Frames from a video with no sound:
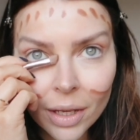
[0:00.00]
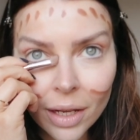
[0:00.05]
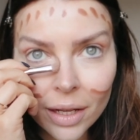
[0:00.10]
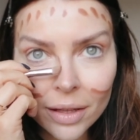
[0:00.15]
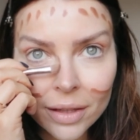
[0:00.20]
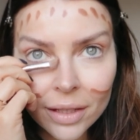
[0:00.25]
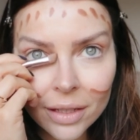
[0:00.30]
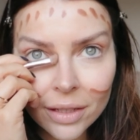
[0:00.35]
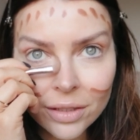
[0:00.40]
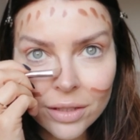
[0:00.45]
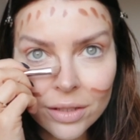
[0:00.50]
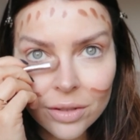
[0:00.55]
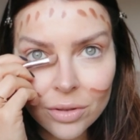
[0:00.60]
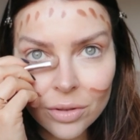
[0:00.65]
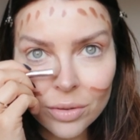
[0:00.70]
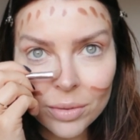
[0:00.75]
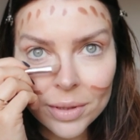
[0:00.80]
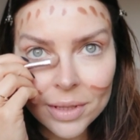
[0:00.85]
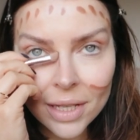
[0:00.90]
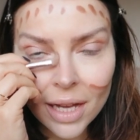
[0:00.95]
I think I just
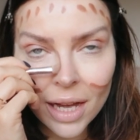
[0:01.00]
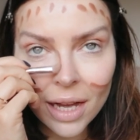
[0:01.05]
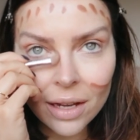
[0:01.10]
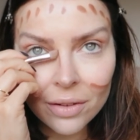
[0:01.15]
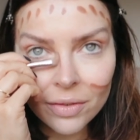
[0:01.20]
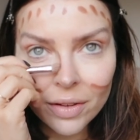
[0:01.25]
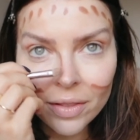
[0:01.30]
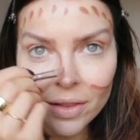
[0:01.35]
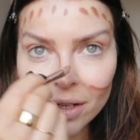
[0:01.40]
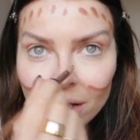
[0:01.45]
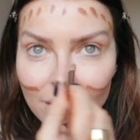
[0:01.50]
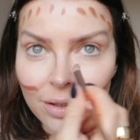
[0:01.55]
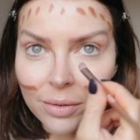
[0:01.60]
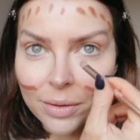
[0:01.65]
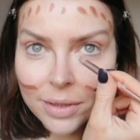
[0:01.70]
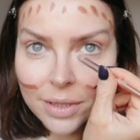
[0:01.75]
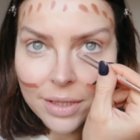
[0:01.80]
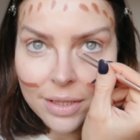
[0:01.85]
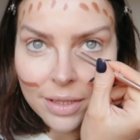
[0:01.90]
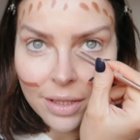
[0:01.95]
always have, and then I
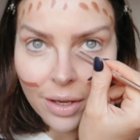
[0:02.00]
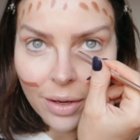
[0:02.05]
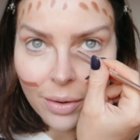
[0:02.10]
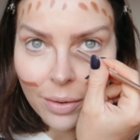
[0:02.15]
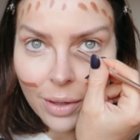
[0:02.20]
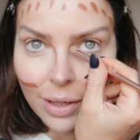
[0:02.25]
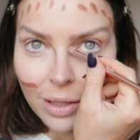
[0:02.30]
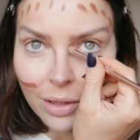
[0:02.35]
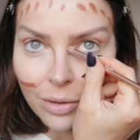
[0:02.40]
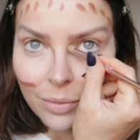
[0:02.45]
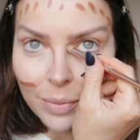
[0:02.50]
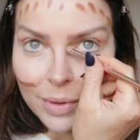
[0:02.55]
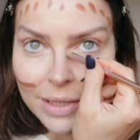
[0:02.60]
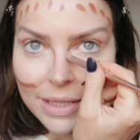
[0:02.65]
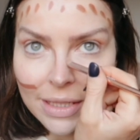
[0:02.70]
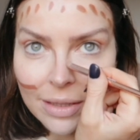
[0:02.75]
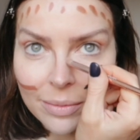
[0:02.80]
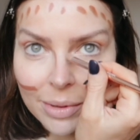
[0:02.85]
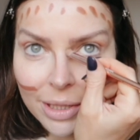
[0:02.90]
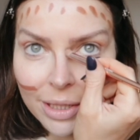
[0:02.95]
always just go a little bit
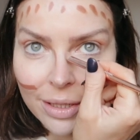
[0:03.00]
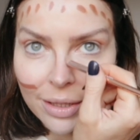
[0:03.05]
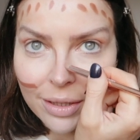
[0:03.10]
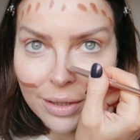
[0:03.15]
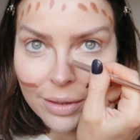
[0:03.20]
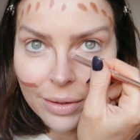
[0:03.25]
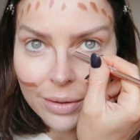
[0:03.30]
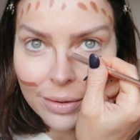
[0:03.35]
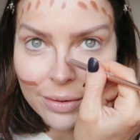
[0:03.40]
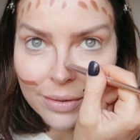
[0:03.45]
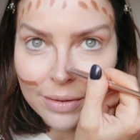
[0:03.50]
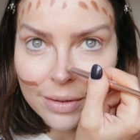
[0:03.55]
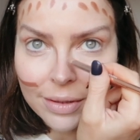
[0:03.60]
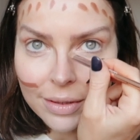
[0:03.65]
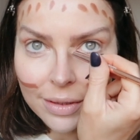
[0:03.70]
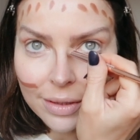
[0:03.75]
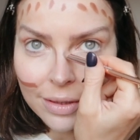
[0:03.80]
down my nose,